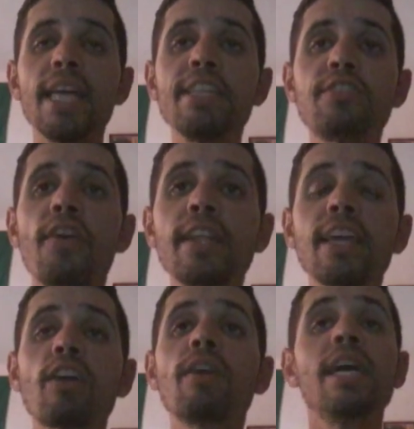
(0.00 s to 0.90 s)
It's
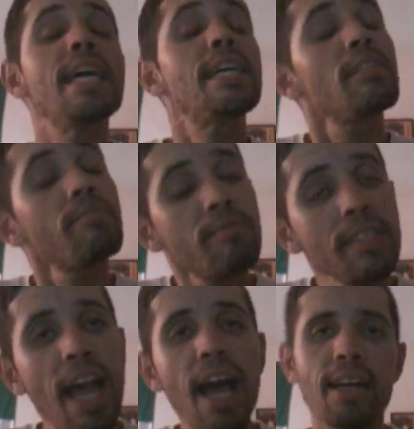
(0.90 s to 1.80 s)
very
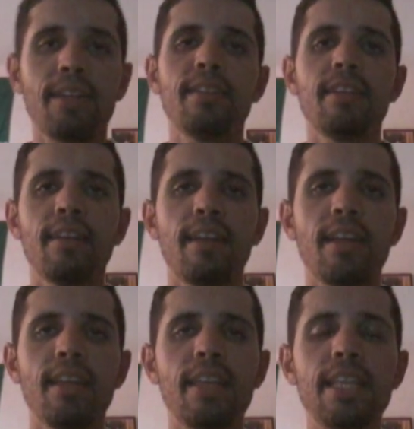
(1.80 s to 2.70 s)

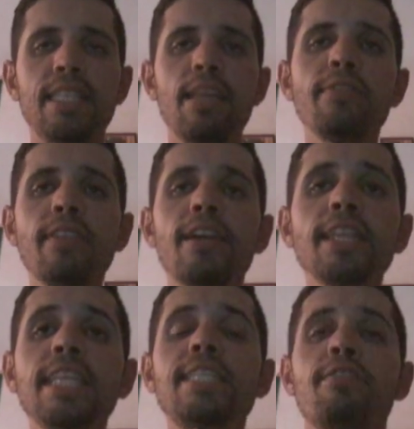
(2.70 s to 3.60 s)
the
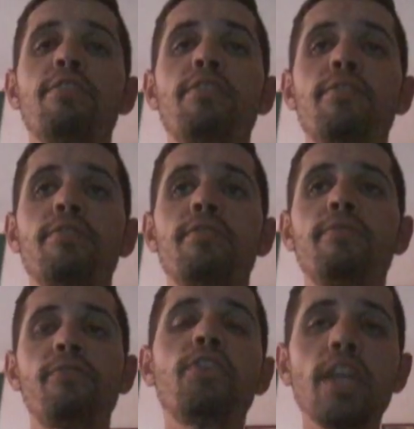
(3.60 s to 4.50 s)
internet is
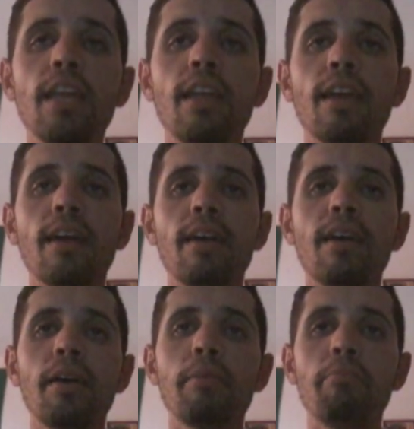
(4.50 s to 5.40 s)
free,
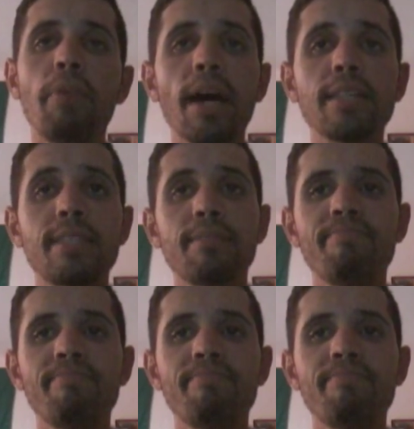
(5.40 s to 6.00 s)
but